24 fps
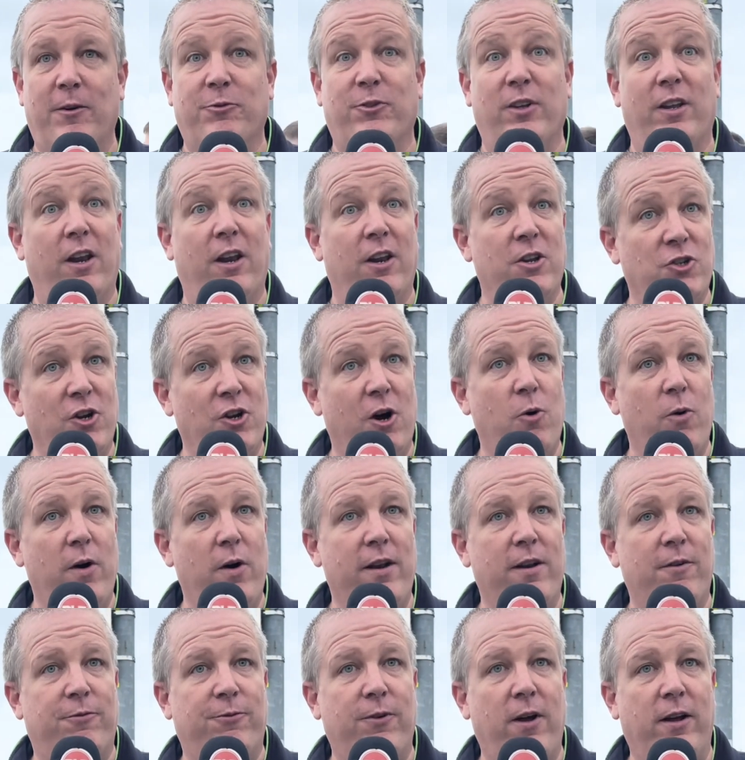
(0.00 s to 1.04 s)
result
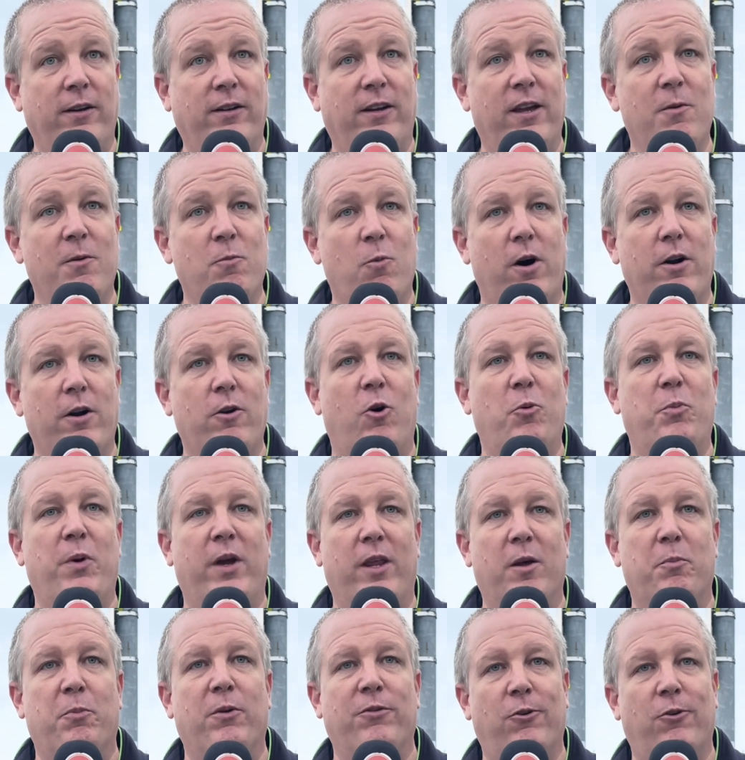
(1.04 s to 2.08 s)
in game one,
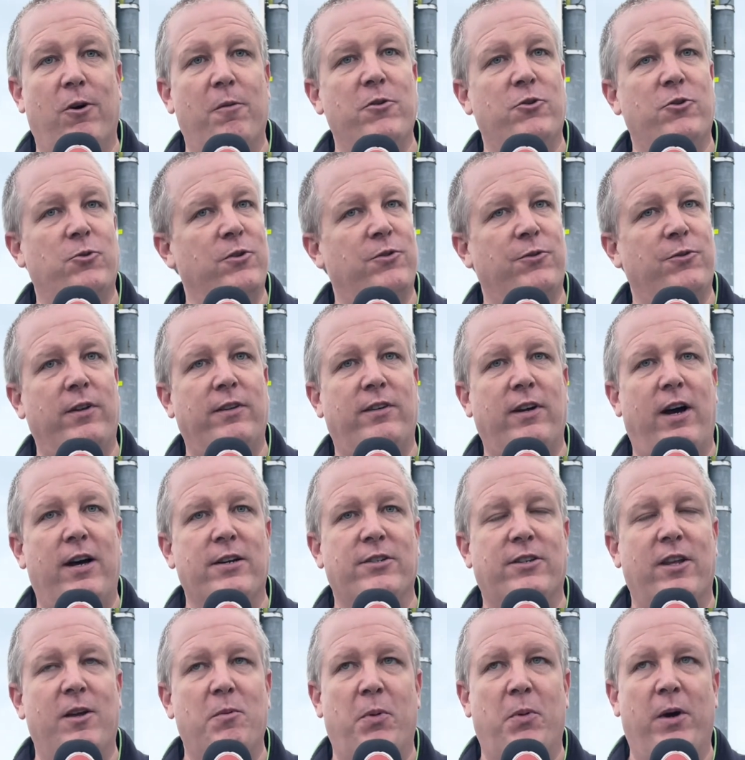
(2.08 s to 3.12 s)
albeit the performance was
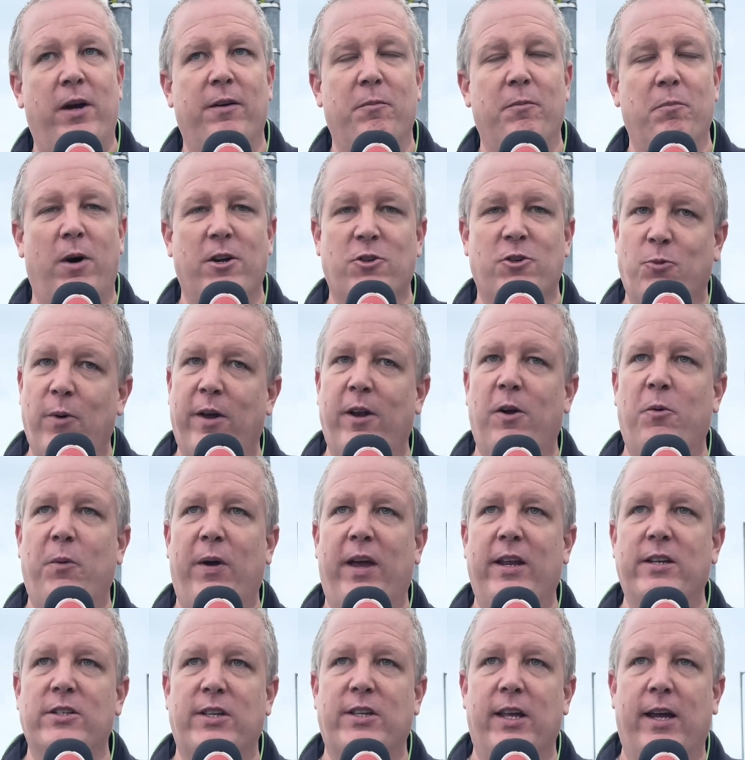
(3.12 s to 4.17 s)
fantastic, but must-win on
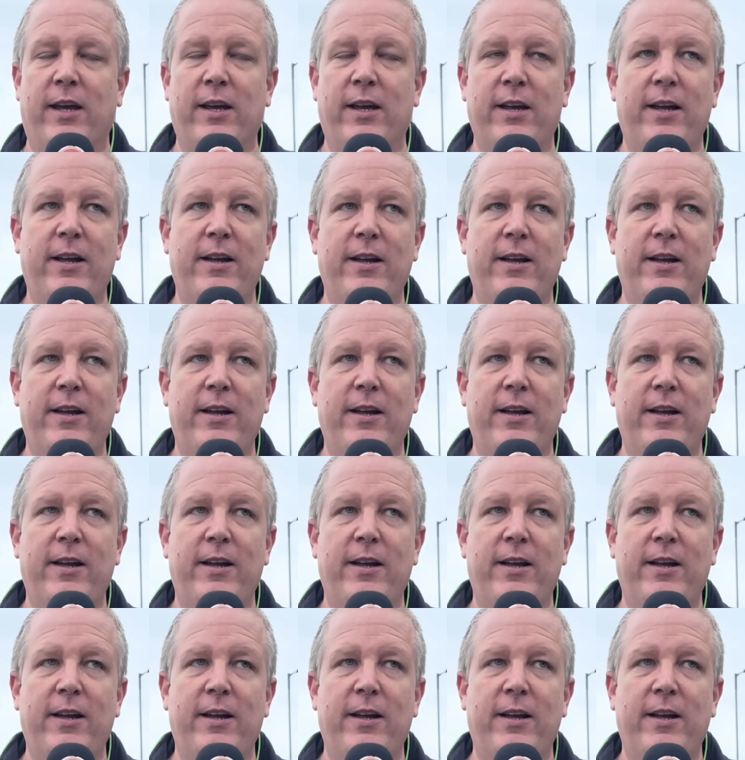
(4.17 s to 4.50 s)
Wednesday.